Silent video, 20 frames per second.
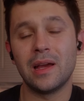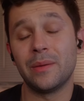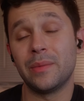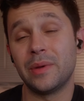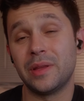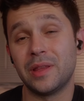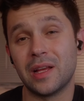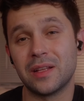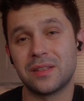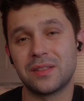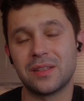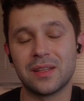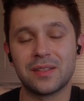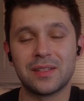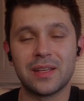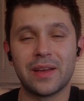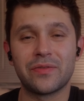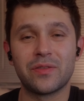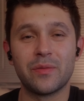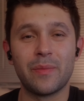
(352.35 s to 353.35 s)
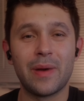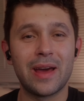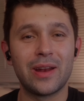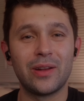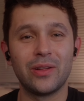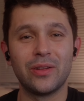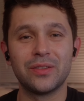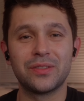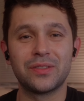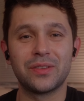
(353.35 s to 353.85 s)
I mean that's half the
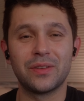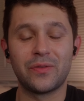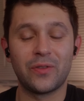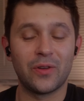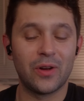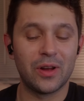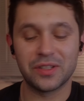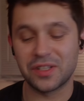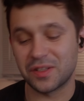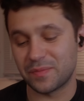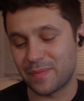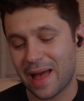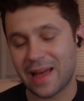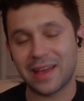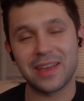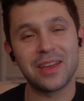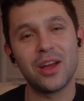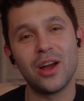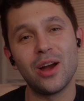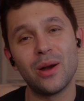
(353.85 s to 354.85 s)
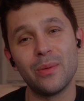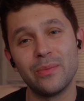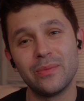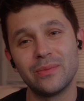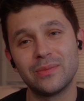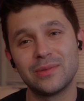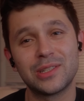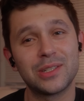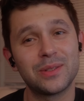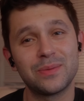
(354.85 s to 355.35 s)
battle is for us is backing up,
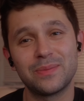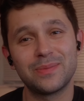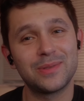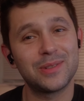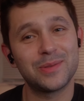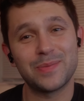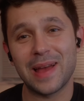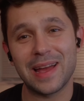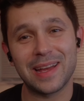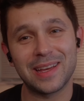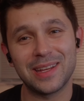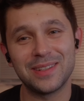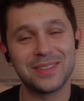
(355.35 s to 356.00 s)
just backing